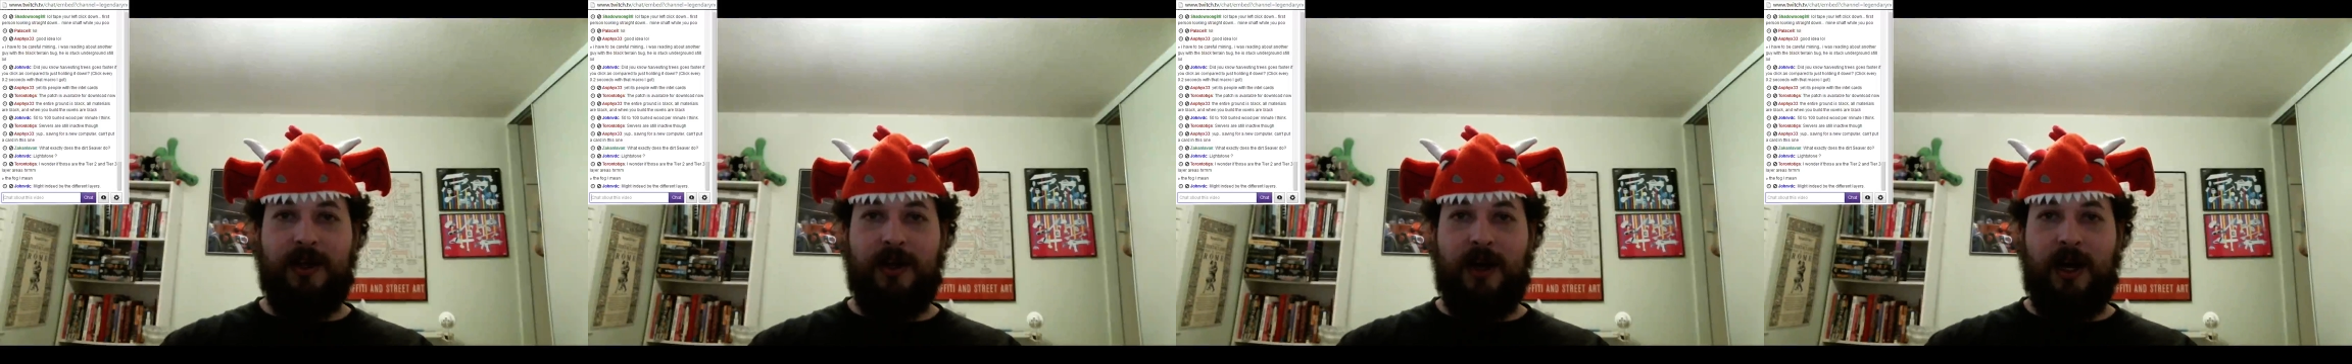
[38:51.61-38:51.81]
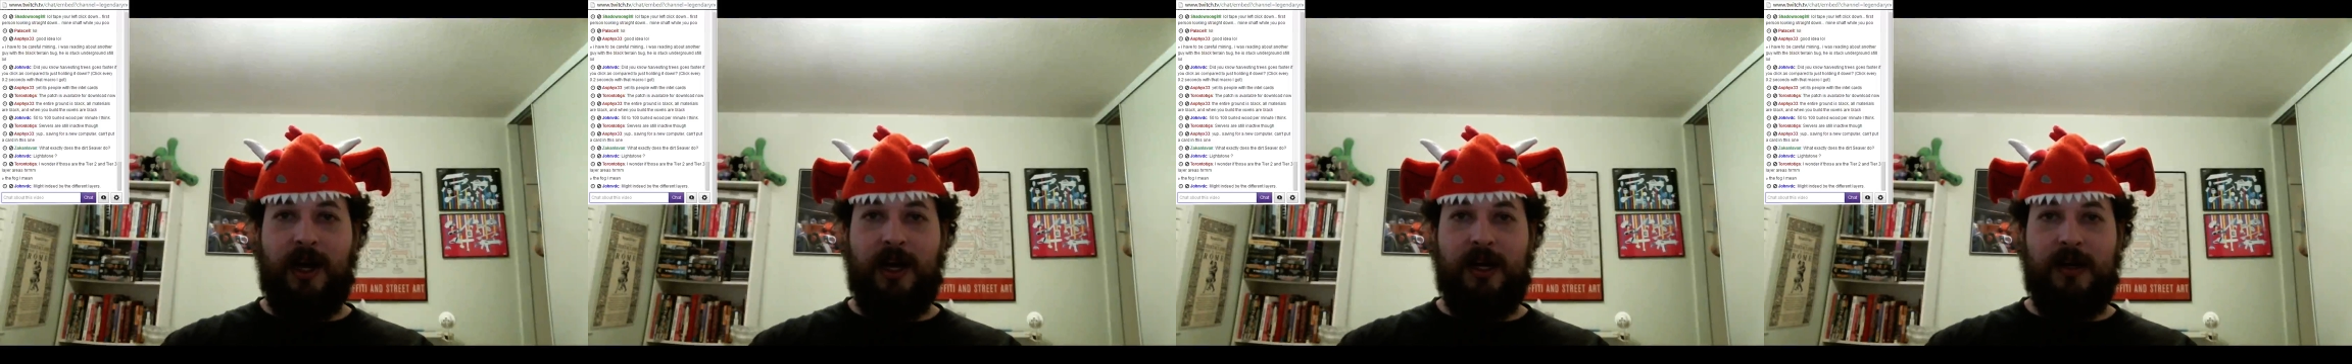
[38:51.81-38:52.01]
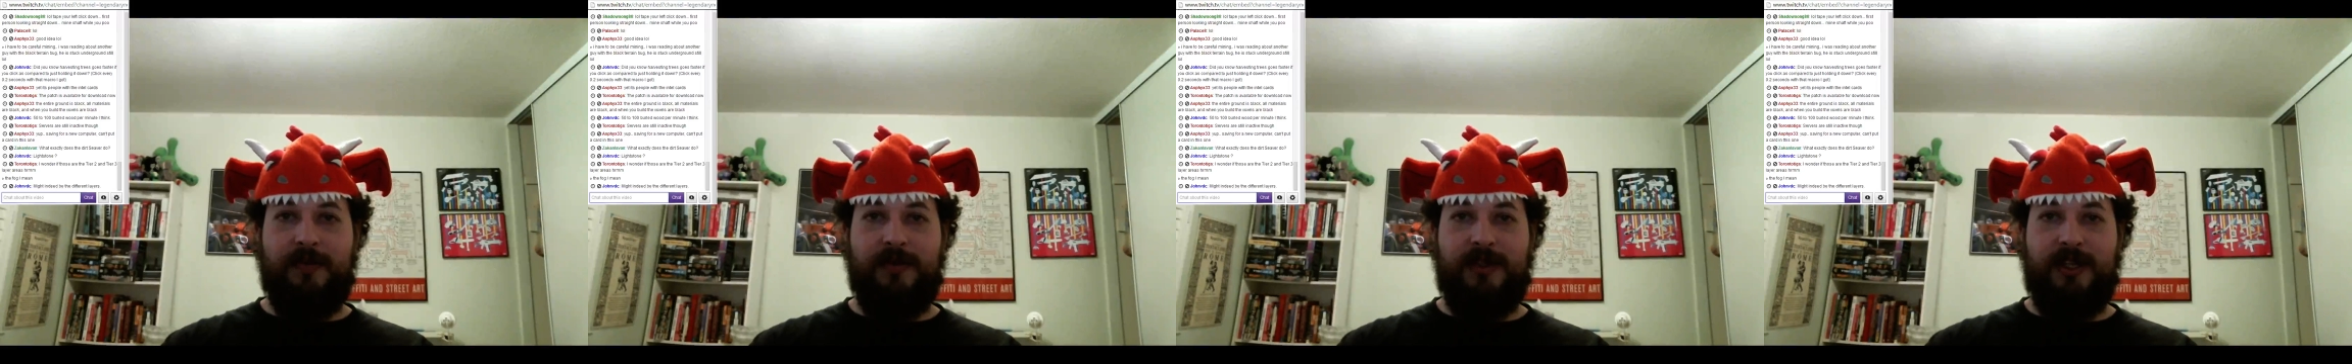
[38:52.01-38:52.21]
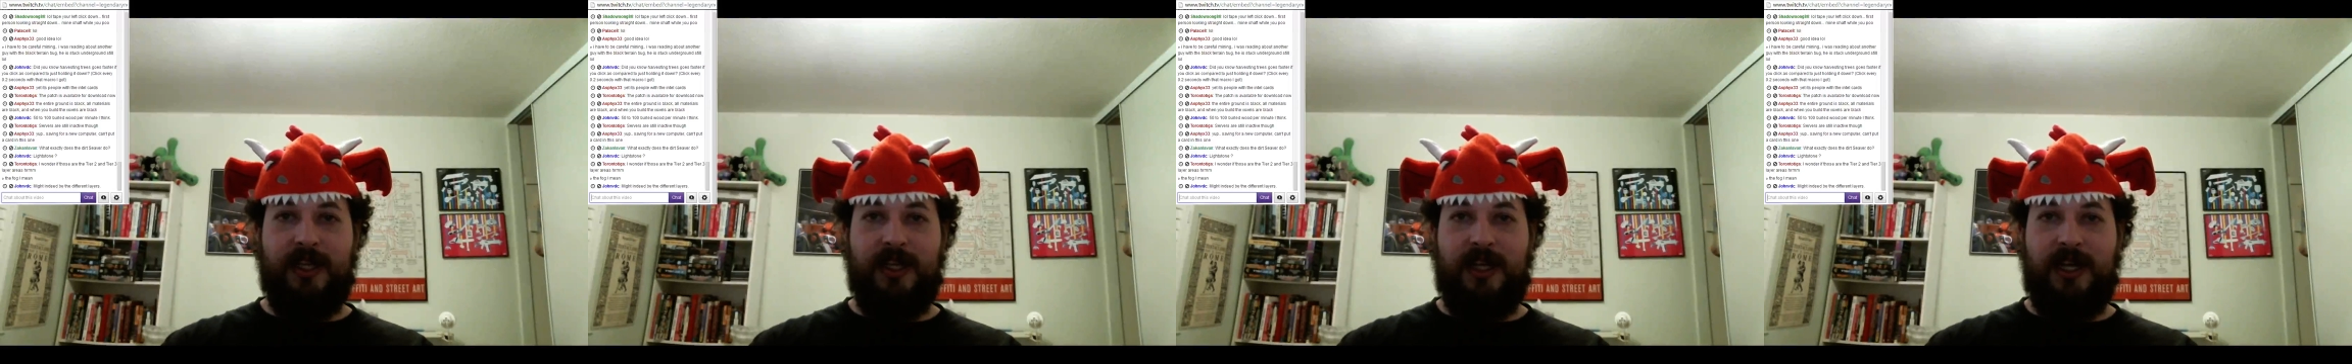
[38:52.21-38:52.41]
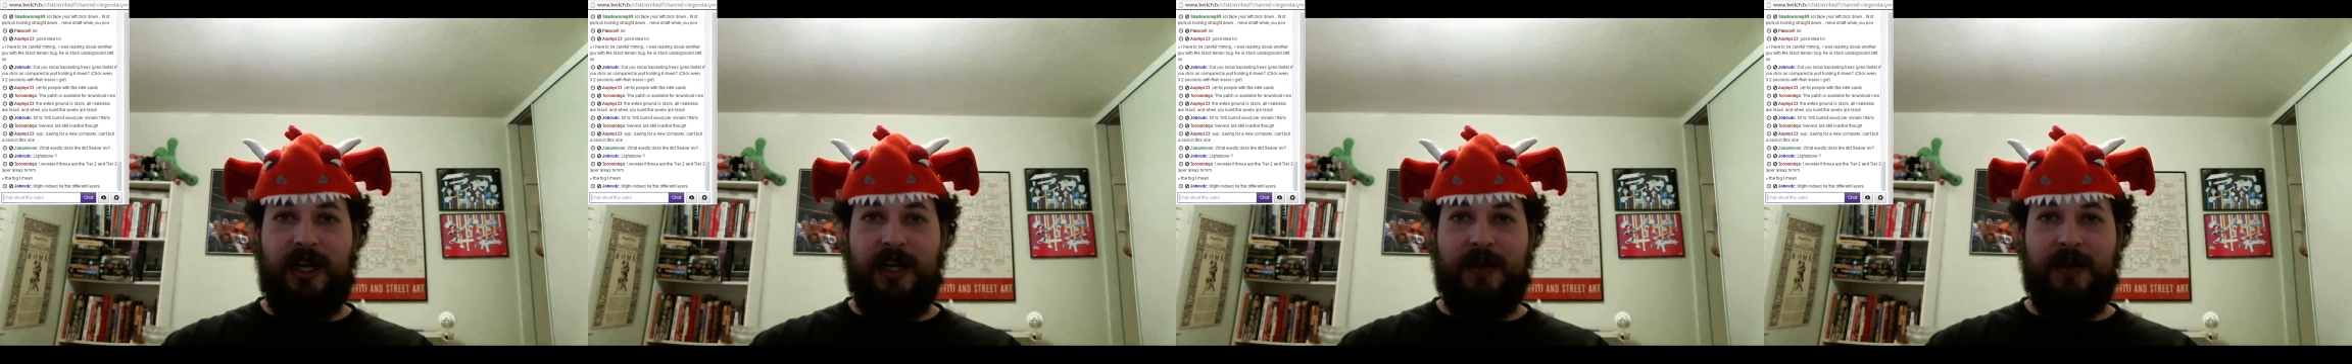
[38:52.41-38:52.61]
They're items
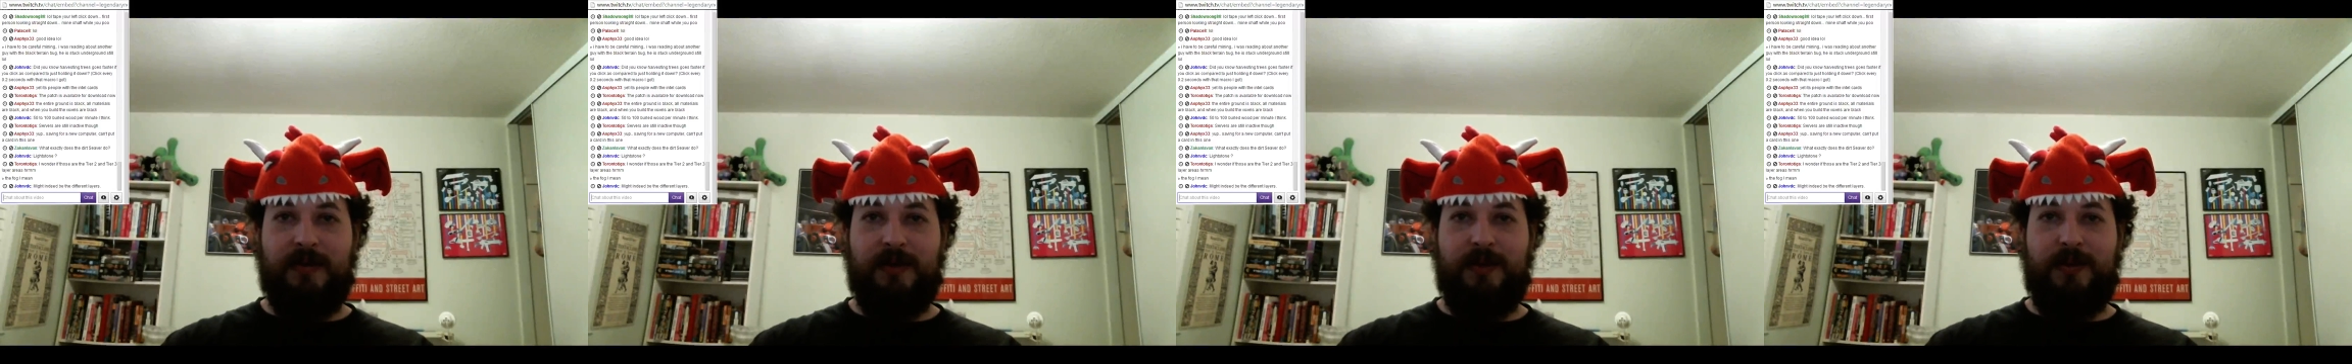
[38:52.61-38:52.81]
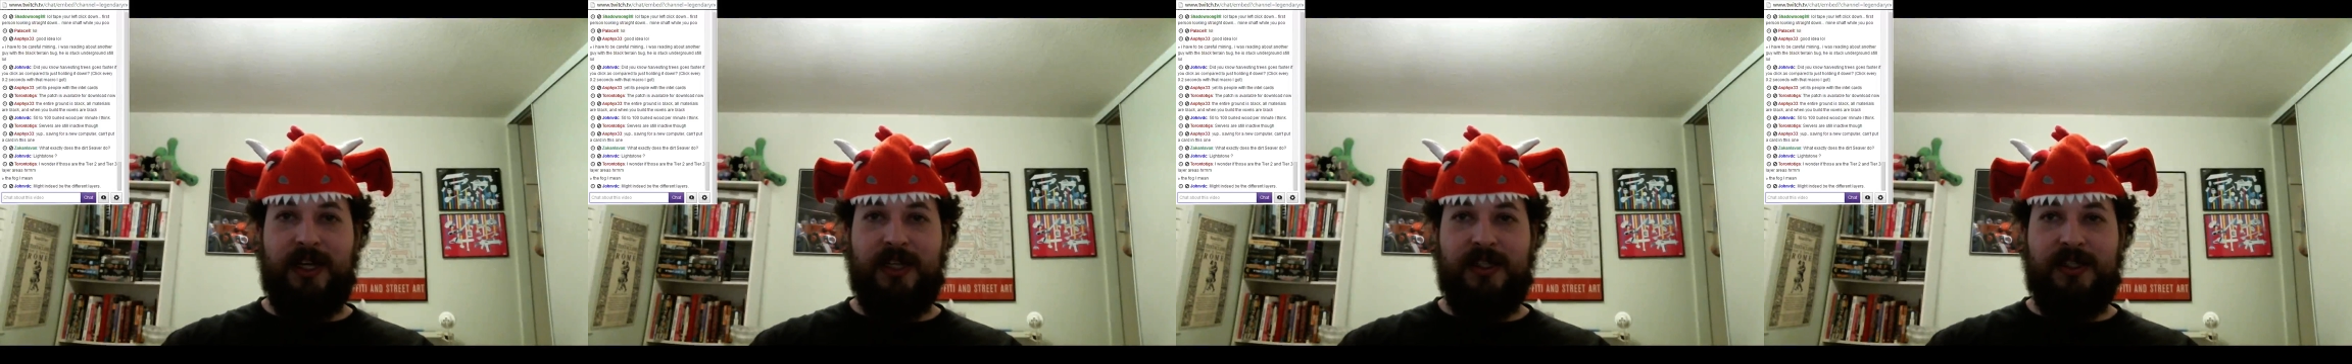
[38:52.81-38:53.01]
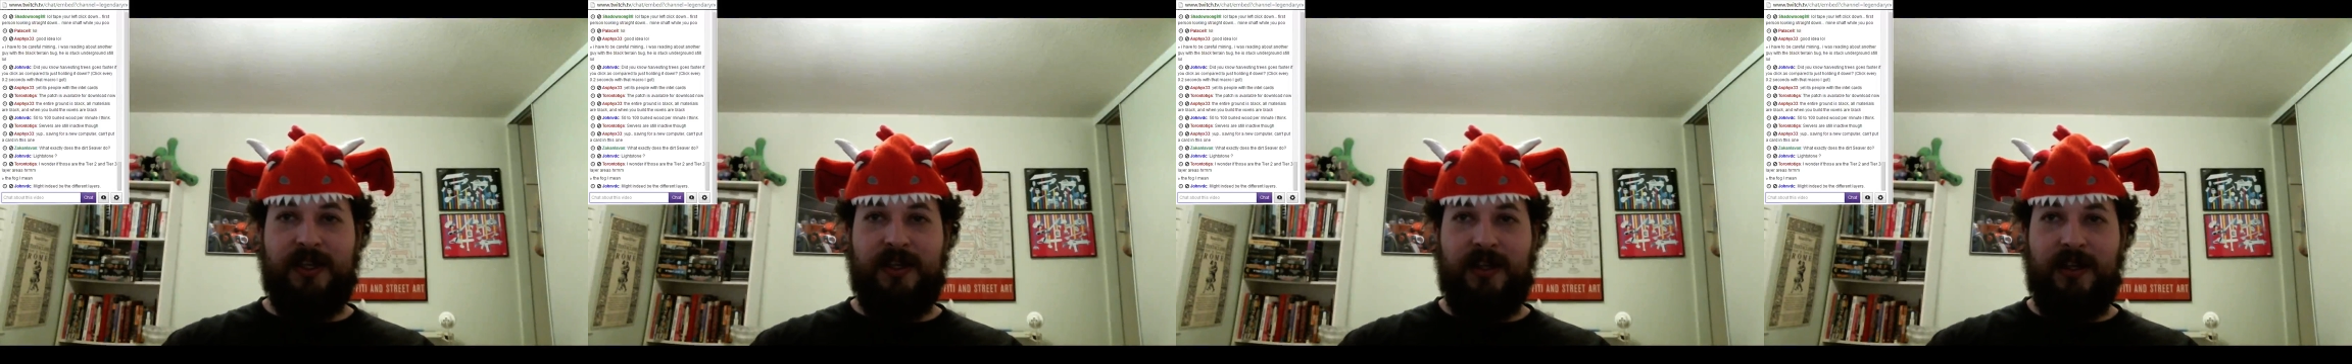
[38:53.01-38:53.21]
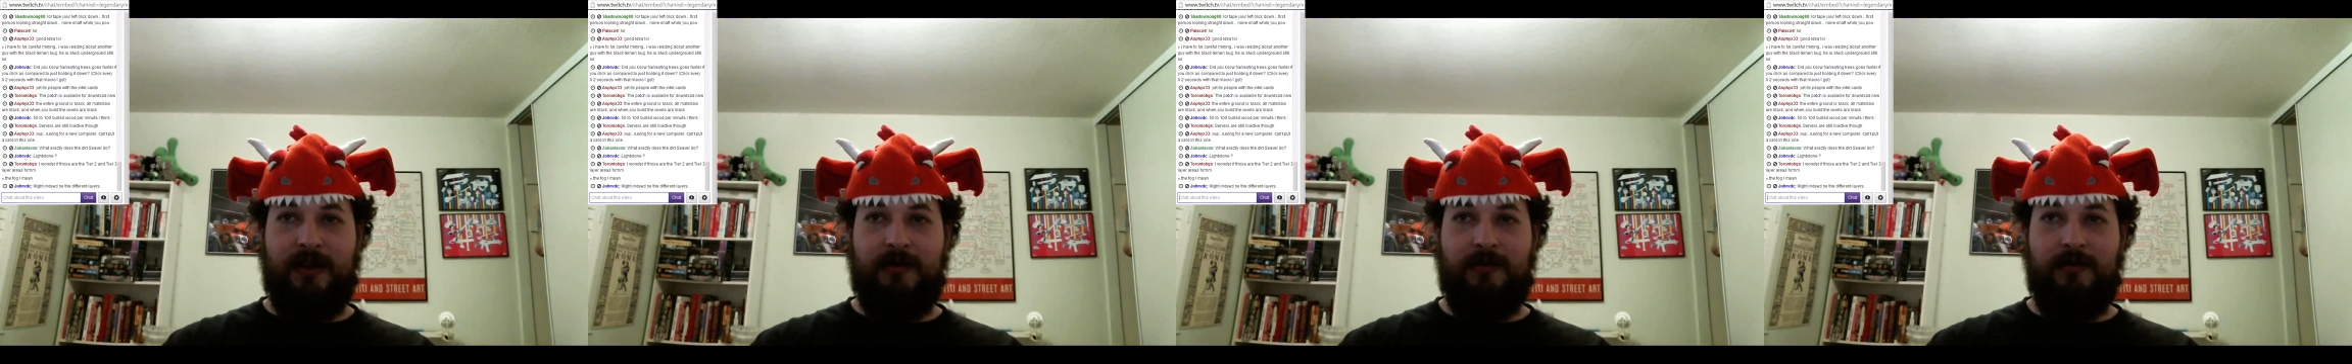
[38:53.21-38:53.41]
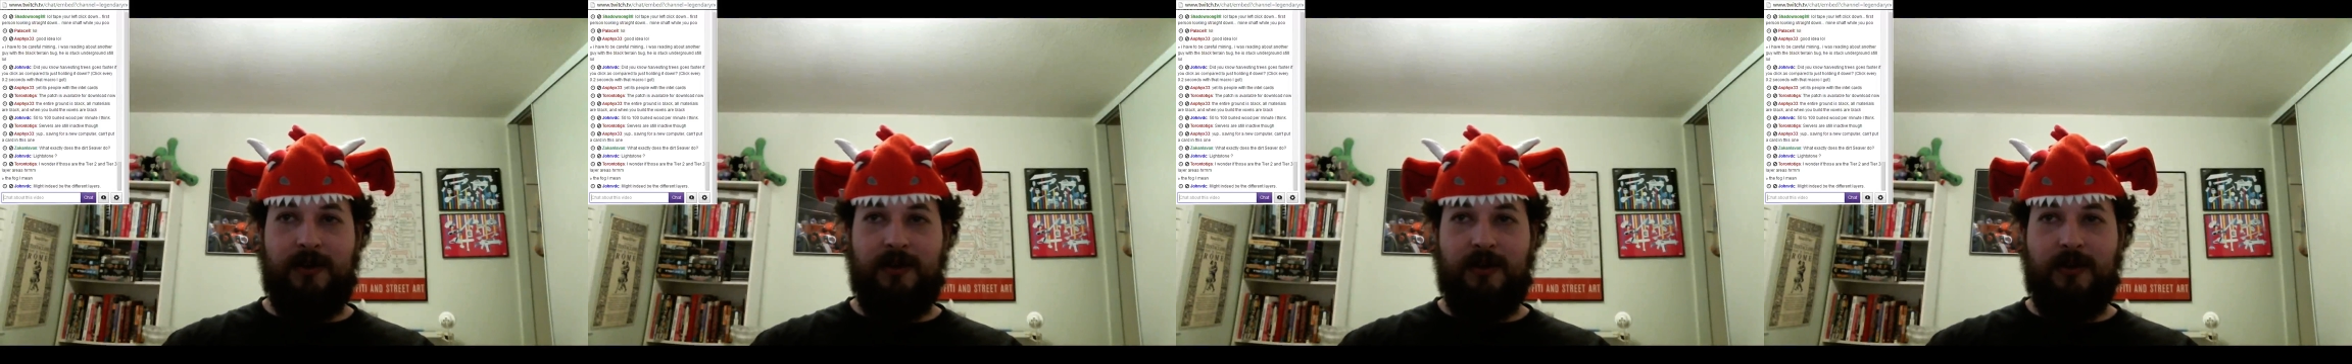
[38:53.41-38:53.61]
that take up space in the
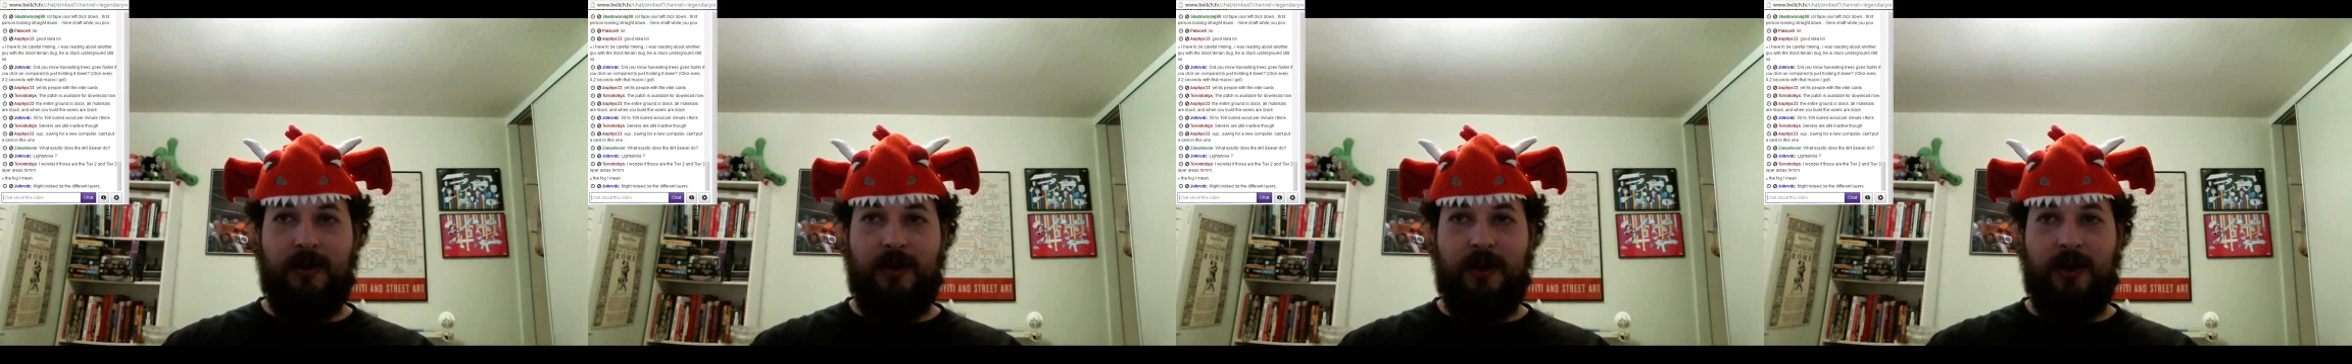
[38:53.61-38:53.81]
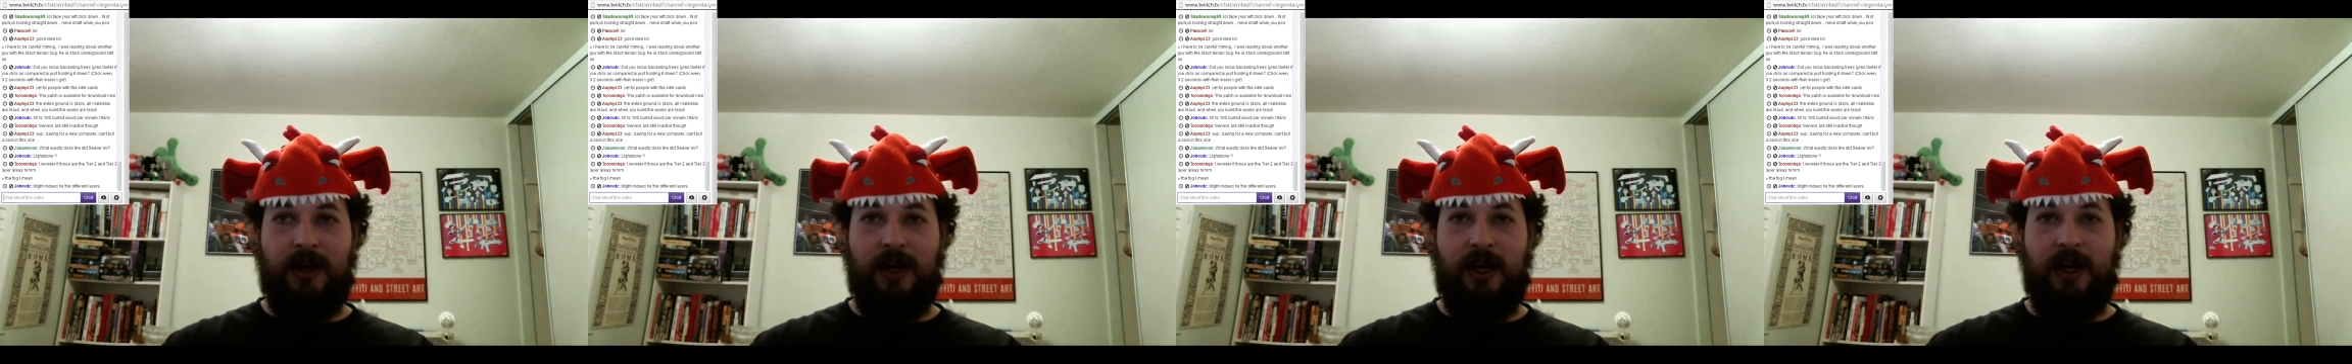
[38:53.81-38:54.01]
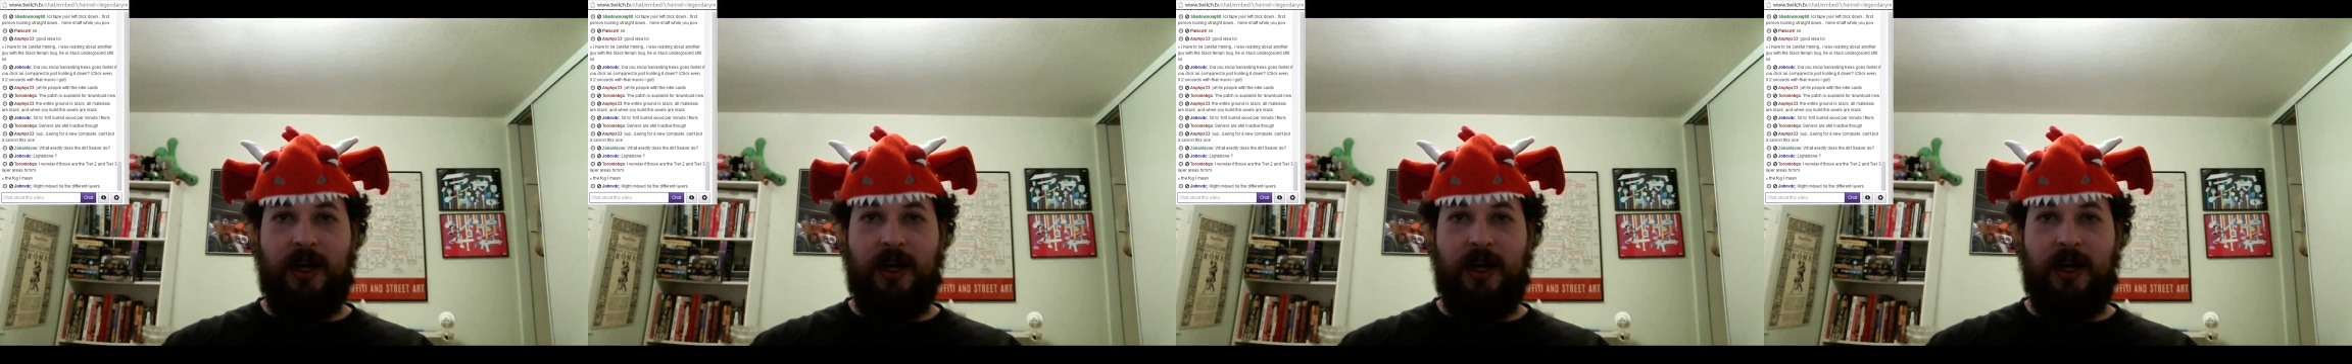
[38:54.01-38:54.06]
inventory.